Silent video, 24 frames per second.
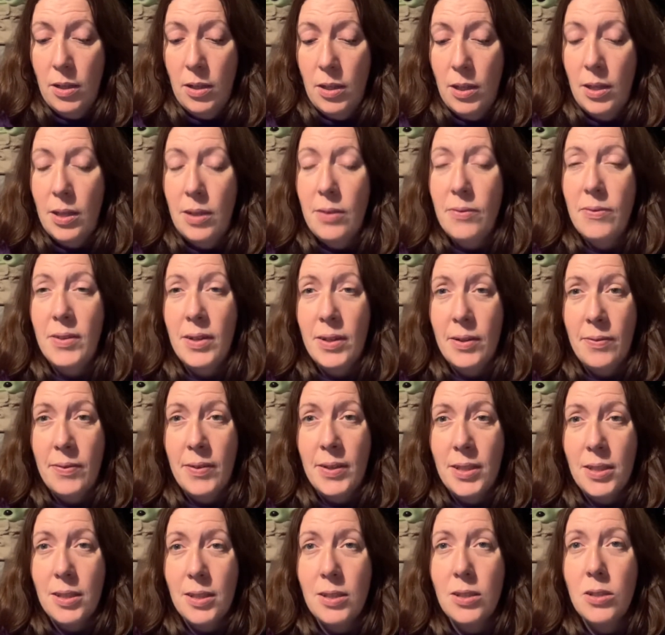even if
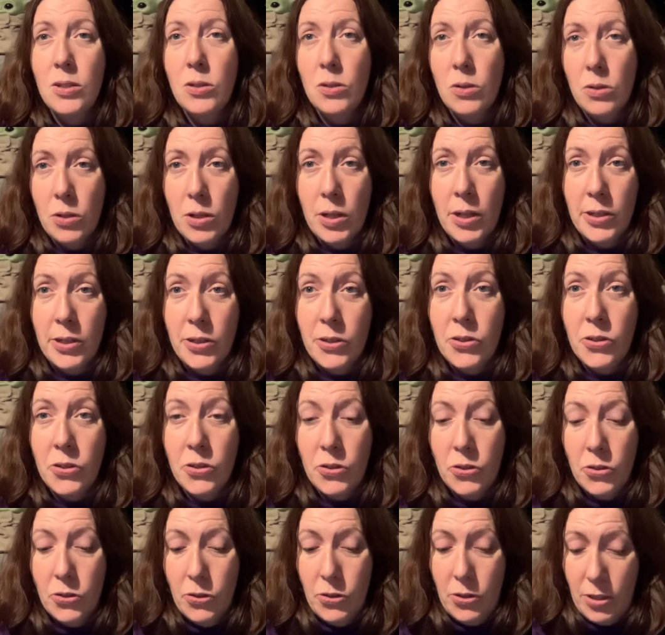it's not going to the
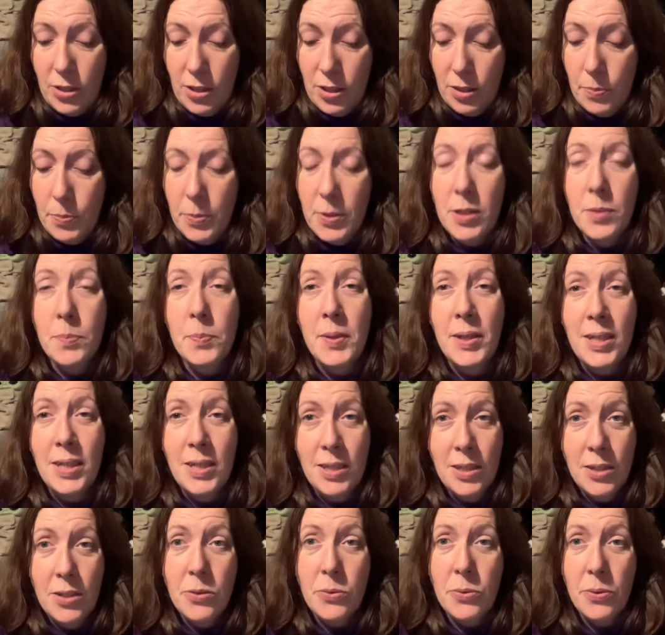doctors, but
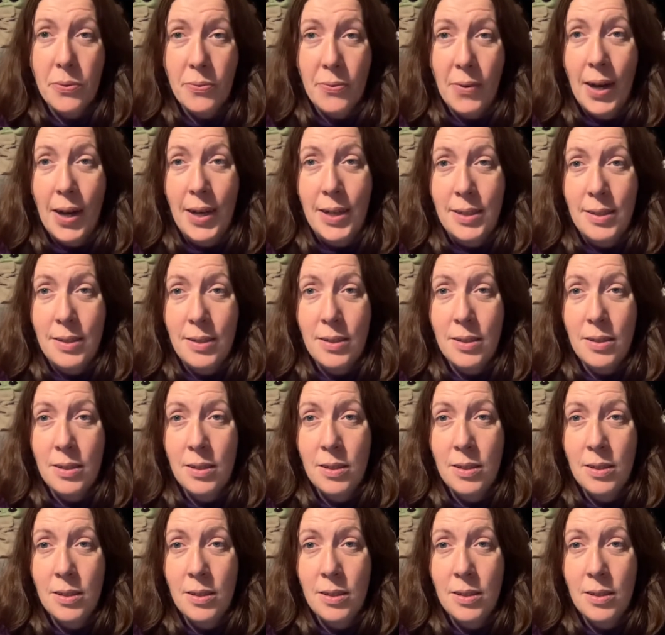speaking to a friend,